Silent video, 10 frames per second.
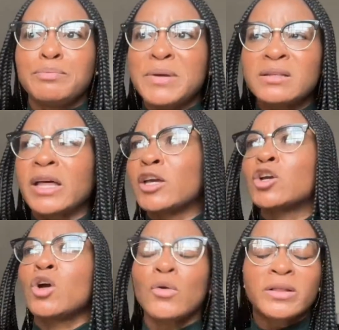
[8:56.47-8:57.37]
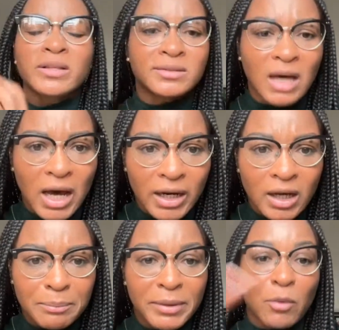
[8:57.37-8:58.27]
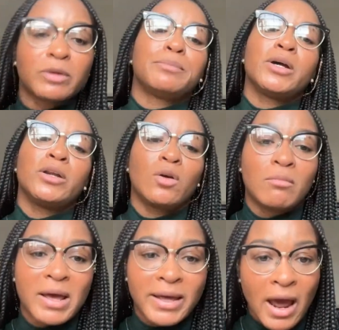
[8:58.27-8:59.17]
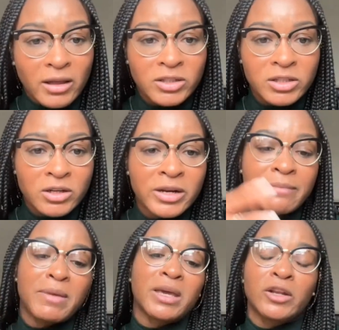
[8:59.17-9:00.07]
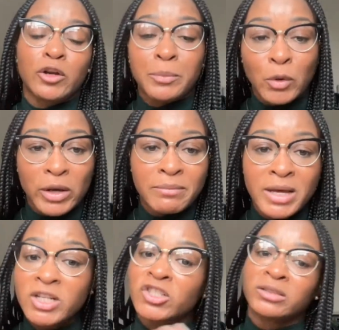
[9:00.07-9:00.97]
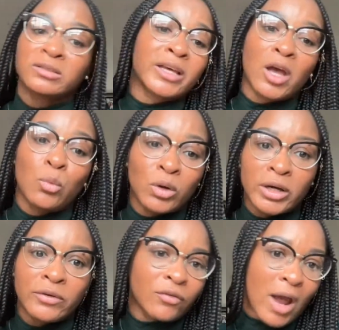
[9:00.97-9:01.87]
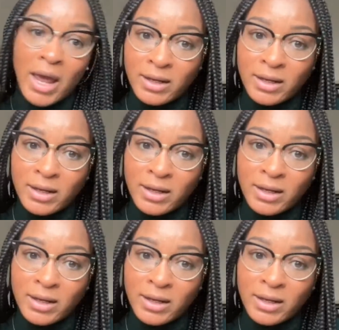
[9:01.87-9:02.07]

be like, go to the sauna, but I would put it on my calendar and make it an appointment, just like I would for